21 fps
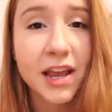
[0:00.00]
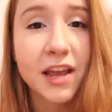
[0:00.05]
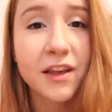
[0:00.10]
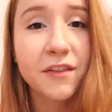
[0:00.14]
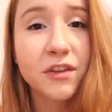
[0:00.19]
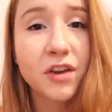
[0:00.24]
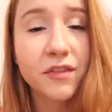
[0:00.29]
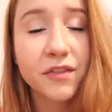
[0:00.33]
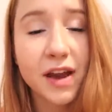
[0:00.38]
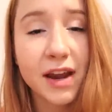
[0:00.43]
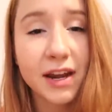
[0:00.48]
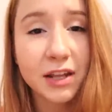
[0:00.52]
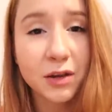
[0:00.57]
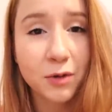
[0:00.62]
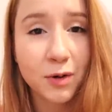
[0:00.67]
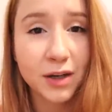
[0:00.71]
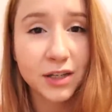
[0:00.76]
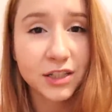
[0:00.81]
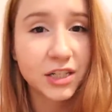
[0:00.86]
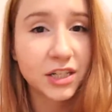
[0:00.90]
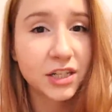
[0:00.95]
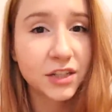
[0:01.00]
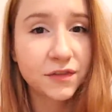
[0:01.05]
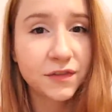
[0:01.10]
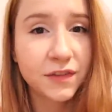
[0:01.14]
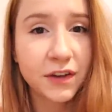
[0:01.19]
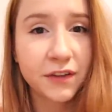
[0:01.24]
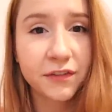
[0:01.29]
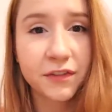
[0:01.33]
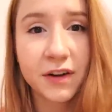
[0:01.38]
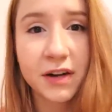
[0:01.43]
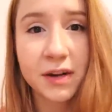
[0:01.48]
If you have any questions,
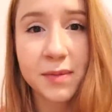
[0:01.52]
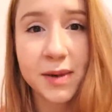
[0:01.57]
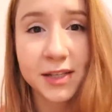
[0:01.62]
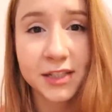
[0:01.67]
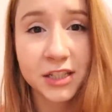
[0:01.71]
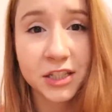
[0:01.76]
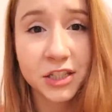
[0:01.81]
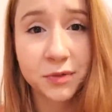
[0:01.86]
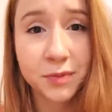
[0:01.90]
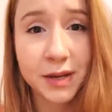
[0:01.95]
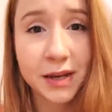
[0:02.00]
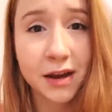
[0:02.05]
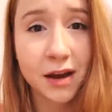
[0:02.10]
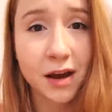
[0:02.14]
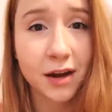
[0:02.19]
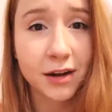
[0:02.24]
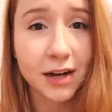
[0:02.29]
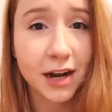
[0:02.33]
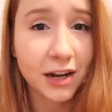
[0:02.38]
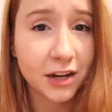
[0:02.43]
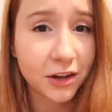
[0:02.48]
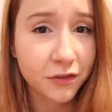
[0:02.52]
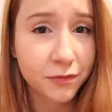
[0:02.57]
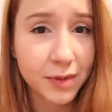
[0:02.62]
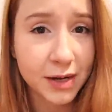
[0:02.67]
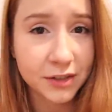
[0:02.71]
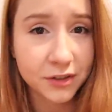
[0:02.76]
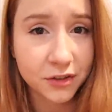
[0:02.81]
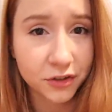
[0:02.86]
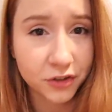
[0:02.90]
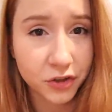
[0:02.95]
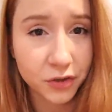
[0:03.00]
feel free to message me on any of
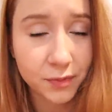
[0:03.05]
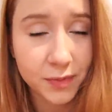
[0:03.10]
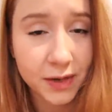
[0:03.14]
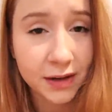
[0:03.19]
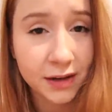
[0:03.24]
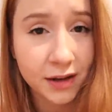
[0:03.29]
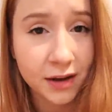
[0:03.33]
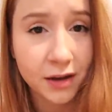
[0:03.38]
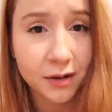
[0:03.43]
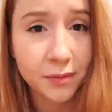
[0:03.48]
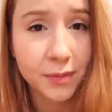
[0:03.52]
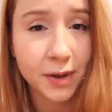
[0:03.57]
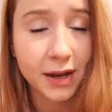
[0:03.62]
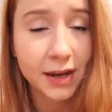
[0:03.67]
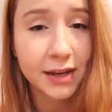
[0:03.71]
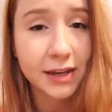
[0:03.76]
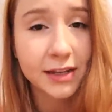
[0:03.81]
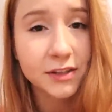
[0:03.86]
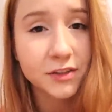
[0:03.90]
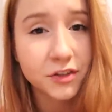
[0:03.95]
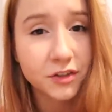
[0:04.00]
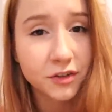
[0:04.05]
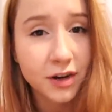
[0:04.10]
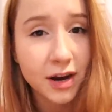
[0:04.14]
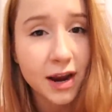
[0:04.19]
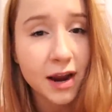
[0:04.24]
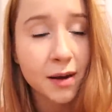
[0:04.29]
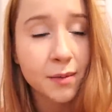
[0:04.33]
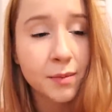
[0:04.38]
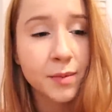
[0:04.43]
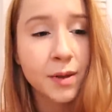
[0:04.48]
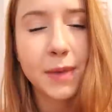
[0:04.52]
my social media, my
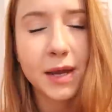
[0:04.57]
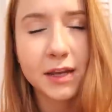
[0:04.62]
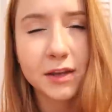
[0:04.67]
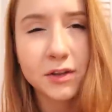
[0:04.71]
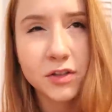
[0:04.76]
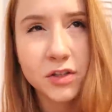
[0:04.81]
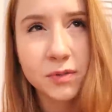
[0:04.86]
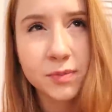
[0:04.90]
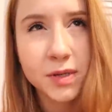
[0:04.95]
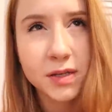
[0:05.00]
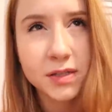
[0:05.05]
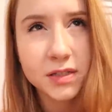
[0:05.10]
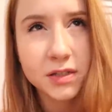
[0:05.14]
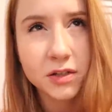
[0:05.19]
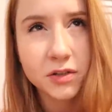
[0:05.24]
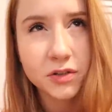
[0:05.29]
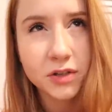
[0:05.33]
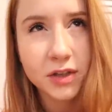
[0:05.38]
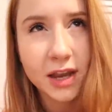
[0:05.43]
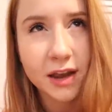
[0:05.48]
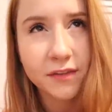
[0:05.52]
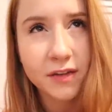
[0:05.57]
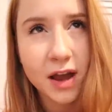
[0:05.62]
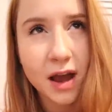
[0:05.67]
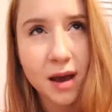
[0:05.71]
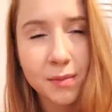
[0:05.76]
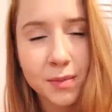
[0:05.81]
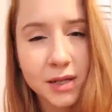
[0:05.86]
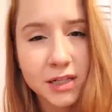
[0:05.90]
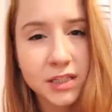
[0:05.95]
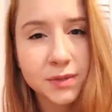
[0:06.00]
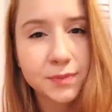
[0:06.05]
Instagram. My YouTube doesn't usually have
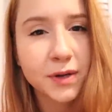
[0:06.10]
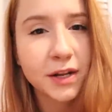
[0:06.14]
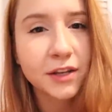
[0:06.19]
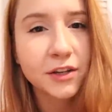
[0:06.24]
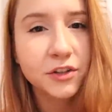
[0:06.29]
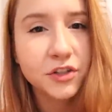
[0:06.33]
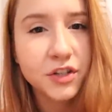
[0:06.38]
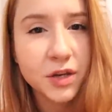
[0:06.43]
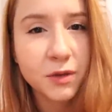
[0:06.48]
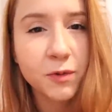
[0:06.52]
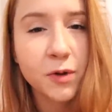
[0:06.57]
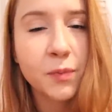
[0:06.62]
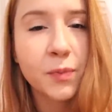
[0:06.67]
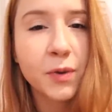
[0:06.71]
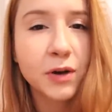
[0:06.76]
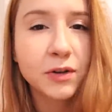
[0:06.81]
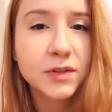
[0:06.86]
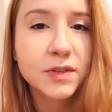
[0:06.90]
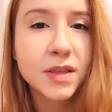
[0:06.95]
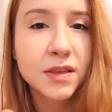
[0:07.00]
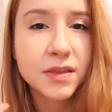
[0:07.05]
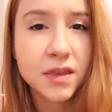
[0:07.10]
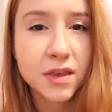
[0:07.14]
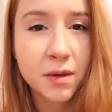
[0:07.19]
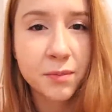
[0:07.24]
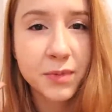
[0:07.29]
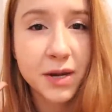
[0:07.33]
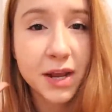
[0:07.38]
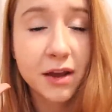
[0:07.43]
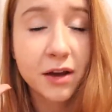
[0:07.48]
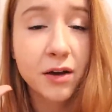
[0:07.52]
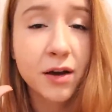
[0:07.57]
comments, but I usually will post the thumbs
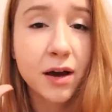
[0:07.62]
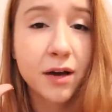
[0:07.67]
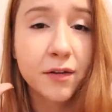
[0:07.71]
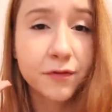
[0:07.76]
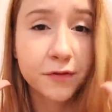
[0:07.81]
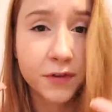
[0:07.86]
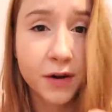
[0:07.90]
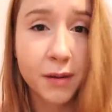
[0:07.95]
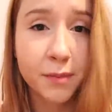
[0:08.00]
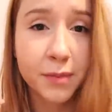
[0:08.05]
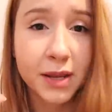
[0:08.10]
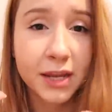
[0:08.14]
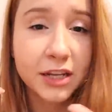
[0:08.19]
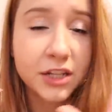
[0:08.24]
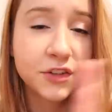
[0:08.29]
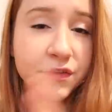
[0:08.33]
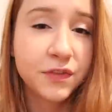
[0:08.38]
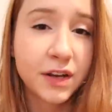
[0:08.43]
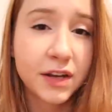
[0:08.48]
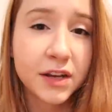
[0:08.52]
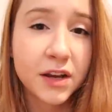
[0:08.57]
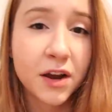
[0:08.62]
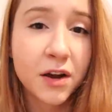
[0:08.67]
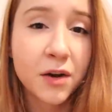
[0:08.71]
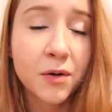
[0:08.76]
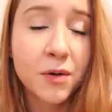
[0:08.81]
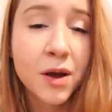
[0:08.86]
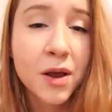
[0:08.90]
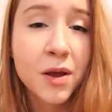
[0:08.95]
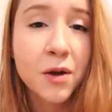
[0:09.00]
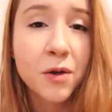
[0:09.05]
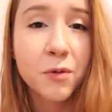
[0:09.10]
thumbnail from each
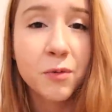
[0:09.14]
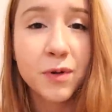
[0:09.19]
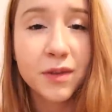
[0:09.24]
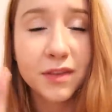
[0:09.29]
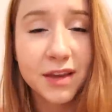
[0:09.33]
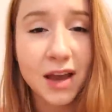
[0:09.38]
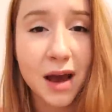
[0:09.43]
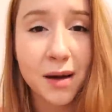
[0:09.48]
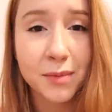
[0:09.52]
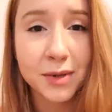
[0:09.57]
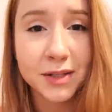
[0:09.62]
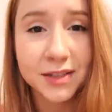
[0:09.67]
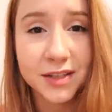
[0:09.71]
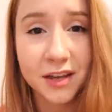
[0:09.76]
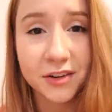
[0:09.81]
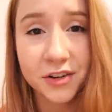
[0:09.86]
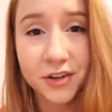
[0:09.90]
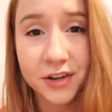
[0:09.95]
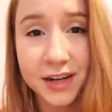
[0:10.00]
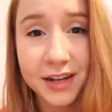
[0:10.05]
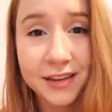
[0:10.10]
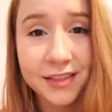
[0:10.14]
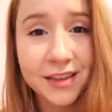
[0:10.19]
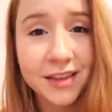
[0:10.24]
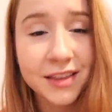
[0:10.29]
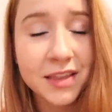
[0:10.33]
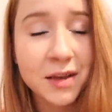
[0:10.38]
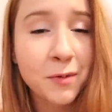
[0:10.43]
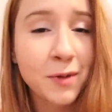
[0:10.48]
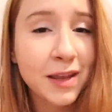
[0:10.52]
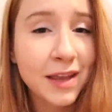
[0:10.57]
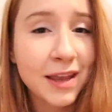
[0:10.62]
video with comments underneath
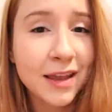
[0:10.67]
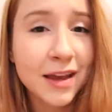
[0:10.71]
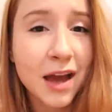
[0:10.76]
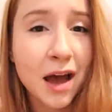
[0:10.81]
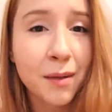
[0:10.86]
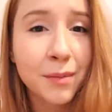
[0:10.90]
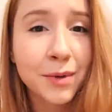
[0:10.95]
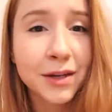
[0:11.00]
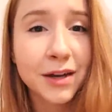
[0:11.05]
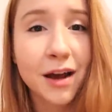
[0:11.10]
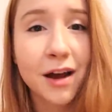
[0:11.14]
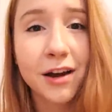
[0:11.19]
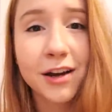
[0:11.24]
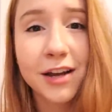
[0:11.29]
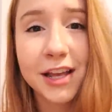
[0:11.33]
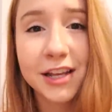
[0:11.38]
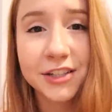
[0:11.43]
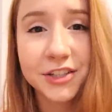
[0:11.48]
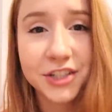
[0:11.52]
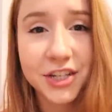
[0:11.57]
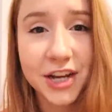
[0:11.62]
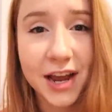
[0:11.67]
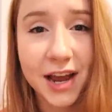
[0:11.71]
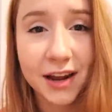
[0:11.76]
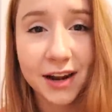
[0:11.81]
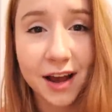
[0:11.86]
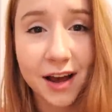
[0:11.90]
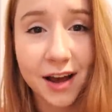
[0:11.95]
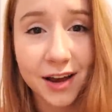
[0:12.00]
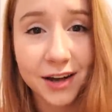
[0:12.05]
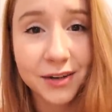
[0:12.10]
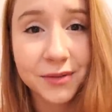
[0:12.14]
it that we can comment on and chat
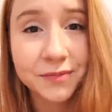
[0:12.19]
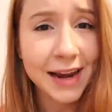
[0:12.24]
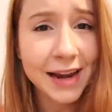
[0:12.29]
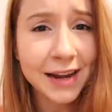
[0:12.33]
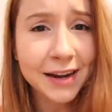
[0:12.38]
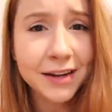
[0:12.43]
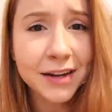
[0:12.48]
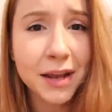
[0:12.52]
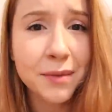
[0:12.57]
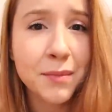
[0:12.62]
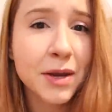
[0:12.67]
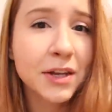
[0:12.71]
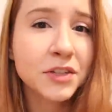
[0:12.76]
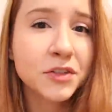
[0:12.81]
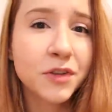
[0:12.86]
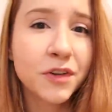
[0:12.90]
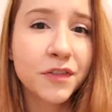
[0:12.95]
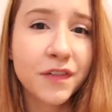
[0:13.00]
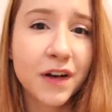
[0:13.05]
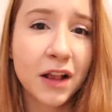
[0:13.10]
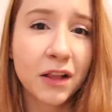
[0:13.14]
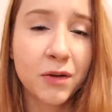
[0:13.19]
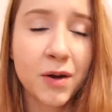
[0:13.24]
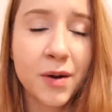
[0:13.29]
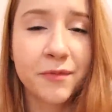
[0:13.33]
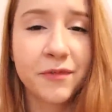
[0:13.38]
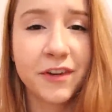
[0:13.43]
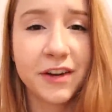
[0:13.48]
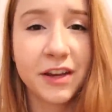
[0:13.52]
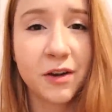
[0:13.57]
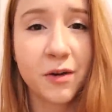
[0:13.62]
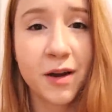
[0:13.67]
on. And I might do a
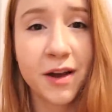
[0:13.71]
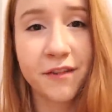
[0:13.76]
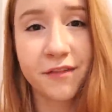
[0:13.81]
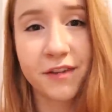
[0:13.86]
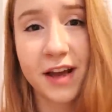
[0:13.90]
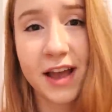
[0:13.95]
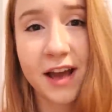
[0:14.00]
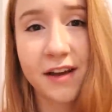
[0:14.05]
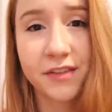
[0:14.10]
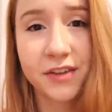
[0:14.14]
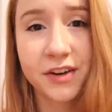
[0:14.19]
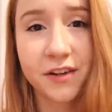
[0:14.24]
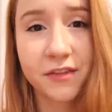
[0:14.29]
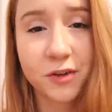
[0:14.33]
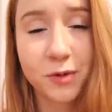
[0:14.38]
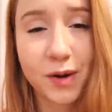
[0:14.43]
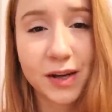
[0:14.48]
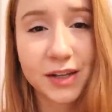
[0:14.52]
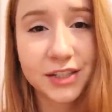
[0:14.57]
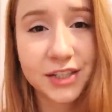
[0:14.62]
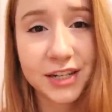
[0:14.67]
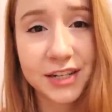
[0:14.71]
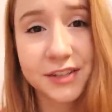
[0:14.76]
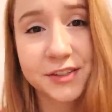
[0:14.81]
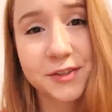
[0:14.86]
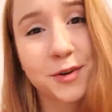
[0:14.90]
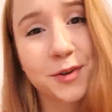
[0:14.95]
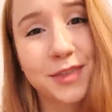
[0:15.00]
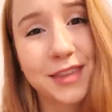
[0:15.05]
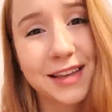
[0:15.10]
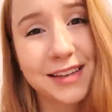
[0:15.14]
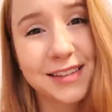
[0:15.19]
follow-up video if I have enough questions
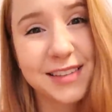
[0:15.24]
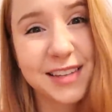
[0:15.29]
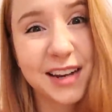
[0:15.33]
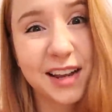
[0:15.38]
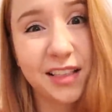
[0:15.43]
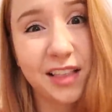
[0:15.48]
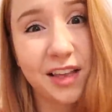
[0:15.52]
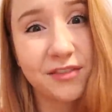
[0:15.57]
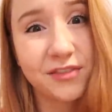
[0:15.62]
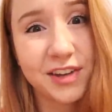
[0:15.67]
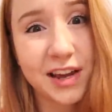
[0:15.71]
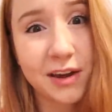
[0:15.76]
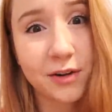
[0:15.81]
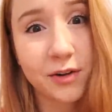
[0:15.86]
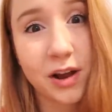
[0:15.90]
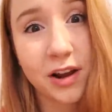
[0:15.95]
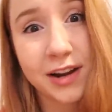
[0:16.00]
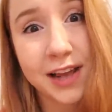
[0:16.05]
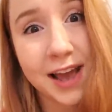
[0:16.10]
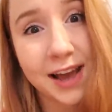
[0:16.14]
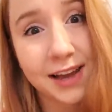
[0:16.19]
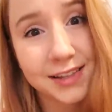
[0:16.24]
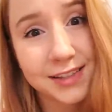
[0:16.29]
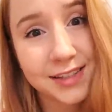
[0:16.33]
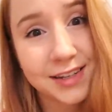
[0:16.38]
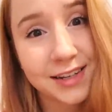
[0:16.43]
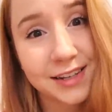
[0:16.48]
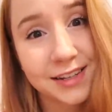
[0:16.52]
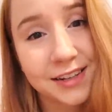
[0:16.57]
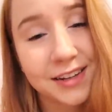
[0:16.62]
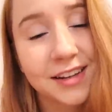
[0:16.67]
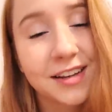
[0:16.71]
or things that I left out on
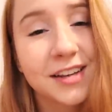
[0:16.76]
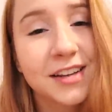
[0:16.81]
accident.